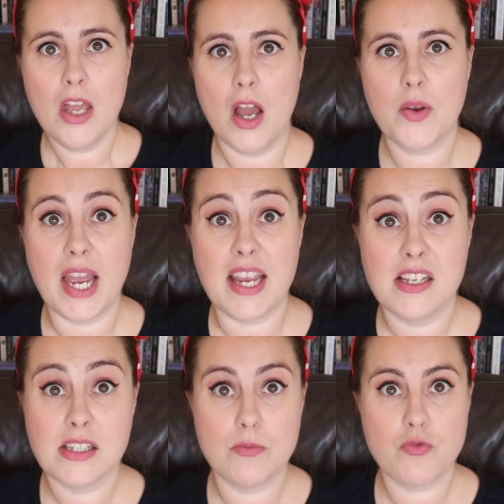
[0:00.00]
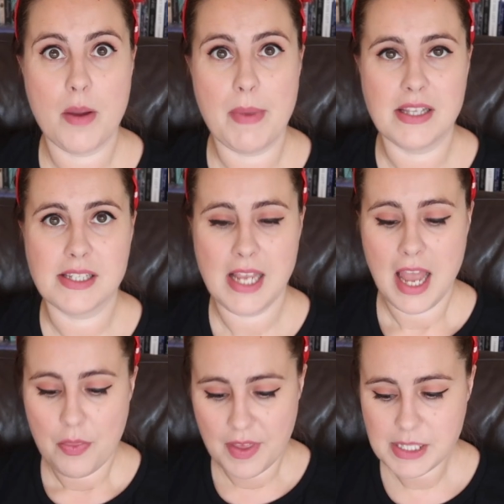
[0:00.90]
Okay, some romance.
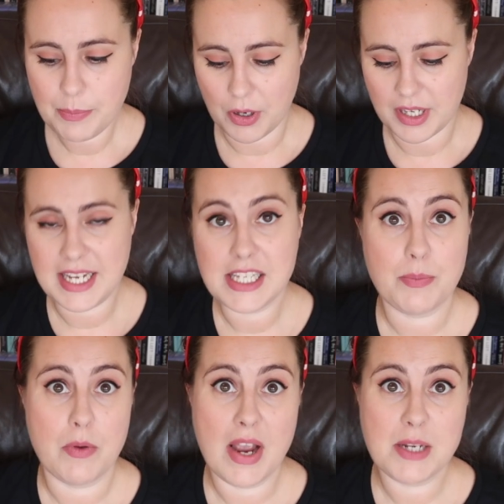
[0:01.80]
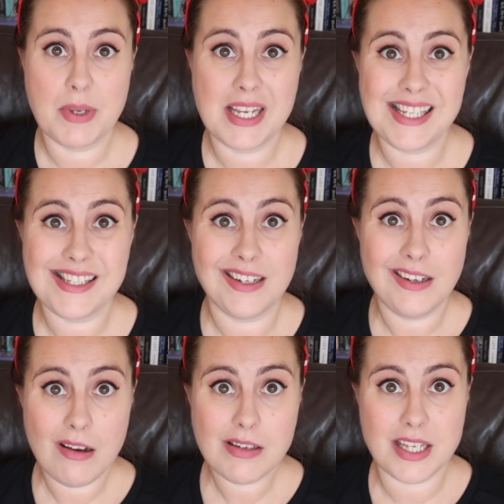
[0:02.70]
This book needs to be read because it's the
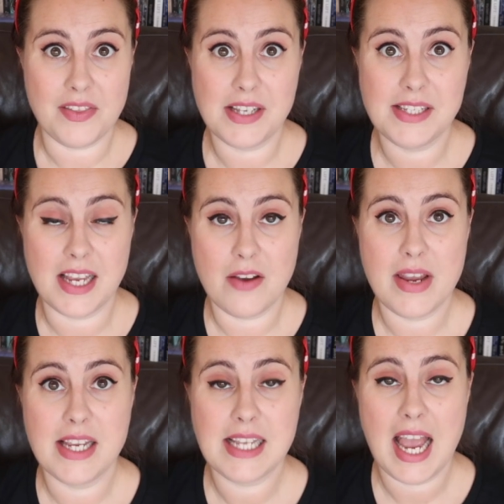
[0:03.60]
last in this series,